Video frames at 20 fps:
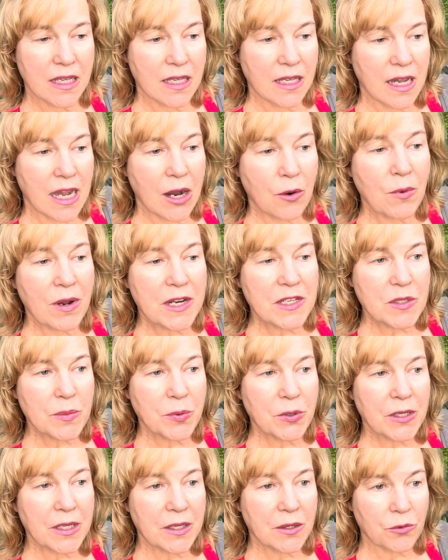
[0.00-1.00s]
I wanted to
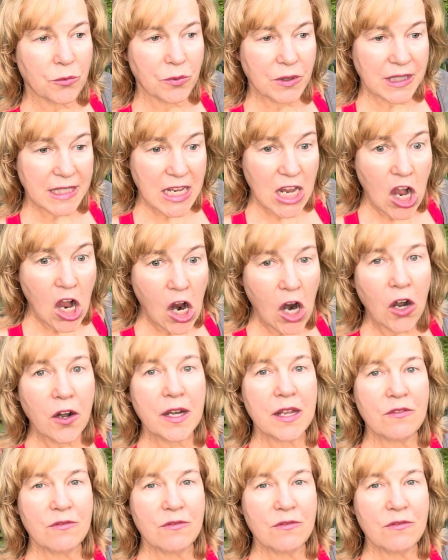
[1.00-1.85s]
put in a really hardy,